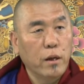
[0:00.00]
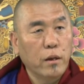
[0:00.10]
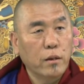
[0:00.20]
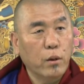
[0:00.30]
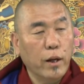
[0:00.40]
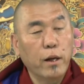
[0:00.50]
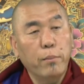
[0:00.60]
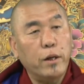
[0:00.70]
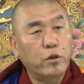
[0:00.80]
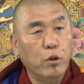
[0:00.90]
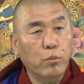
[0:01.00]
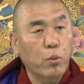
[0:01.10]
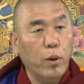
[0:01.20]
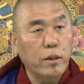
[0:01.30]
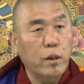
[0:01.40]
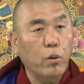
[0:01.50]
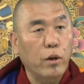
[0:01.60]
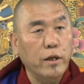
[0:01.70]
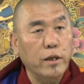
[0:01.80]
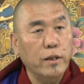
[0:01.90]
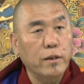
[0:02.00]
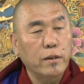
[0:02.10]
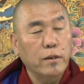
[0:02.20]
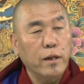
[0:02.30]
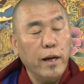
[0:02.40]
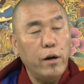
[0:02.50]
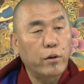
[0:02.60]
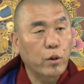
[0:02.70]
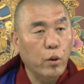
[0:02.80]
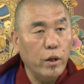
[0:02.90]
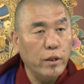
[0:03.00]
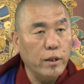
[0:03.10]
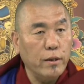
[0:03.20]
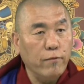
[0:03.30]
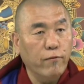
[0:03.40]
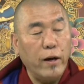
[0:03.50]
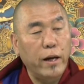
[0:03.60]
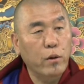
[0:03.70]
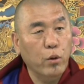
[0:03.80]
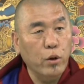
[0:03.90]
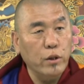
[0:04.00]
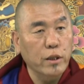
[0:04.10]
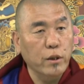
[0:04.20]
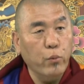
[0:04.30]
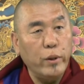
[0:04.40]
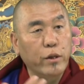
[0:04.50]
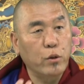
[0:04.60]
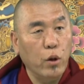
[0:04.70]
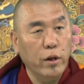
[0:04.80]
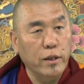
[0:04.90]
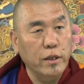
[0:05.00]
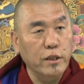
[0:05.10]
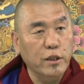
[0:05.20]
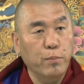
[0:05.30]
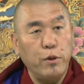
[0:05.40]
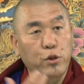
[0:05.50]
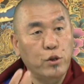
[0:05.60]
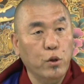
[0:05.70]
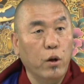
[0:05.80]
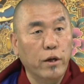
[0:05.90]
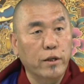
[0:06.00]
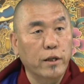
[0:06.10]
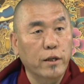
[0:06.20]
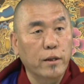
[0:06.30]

the elements of the water quality, earth quality, fire quality, wind quality, spacious quality.